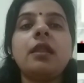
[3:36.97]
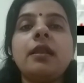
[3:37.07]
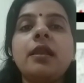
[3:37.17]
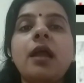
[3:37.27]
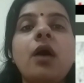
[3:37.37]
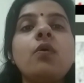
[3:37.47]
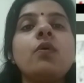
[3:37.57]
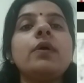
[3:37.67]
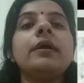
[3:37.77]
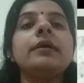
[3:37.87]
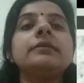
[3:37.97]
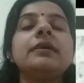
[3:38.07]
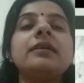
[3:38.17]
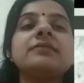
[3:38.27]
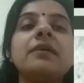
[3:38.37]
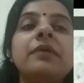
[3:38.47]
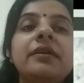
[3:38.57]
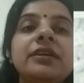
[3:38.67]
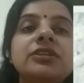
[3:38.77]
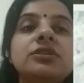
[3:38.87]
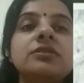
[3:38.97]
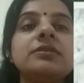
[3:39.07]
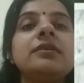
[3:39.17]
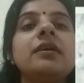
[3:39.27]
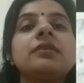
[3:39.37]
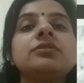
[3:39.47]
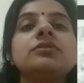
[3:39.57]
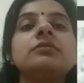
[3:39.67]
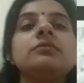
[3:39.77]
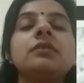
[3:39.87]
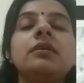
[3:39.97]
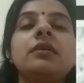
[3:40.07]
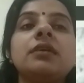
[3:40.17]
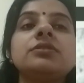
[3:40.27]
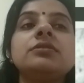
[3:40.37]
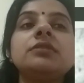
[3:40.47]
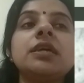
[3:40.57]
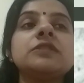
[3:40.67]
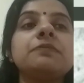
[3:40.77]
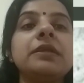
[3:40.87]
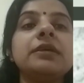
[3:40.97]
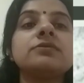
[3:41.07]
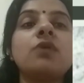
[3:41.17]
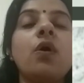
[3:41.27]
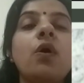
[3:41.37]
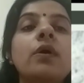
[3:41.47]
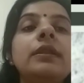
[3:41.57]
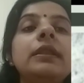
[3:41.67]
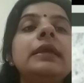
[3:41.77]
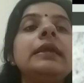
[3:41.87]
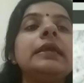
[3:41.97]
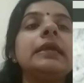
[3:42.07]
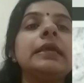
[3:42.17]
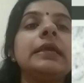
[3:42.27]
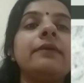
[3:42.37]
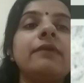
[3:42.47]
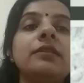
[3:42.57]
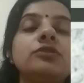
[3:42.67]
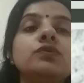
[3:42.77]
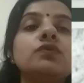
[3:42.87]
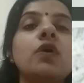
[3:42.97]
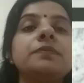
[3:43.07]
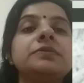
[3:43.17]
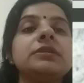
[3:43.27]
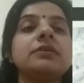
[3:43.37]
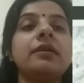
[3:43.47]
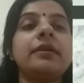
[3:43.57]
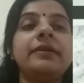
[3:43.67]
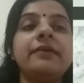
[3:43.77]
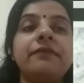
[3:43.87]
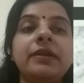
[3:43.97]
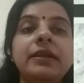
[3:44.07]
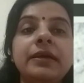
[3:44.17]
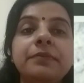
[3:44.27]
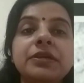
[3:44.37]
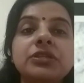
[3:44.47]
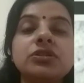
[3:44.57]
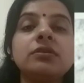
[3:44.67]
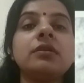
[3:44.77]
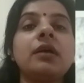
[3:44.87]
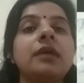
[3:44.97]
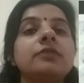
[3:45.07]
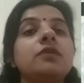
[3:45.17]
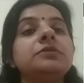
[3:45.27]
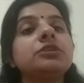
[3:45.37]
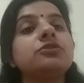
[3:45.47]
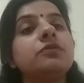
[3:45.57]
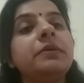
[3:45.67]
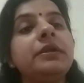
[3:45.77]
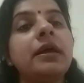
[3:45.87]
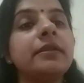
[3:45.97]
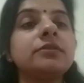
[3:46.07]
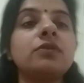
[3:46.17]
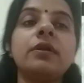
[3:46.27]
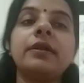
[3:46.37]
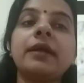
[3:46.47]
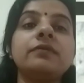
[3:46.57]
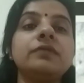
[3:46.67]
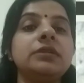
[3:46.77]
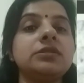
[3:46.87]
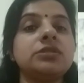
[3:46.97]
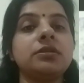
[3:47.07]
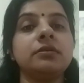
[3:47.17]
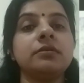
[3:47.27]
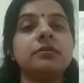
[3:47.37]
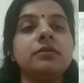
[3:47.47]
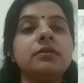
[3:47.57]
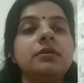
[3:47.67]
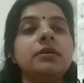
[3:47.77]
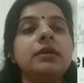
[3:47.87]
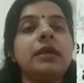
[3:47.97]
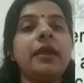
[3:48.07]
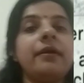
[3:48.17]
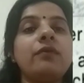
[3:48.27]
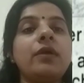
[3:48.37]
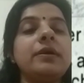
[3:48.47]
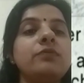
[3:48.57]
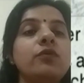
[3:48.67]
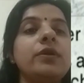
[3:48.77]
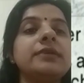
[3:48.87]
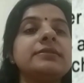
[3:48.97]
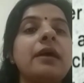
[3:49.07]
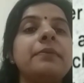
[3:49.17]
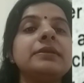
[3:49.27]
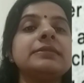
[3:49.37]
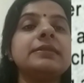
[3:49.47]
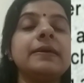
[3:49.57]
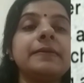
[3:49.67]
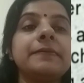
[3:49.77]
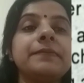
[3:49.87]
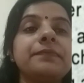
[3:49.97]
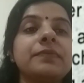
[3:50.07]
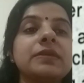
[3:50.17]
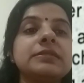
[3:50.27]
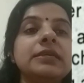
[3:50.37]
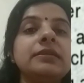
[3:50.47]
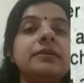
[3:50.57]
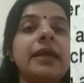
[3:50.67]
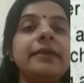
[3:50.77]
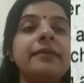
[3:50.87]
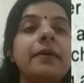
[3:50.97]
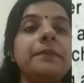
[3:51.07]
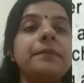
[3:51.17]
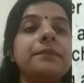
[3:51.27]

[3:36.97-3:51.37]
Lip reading: Now, there are some conditions in conduction. The conduction takes place only when the two objects are at different temperature and the object should be in direct contact with each other. Here one more example is there. See the diagram.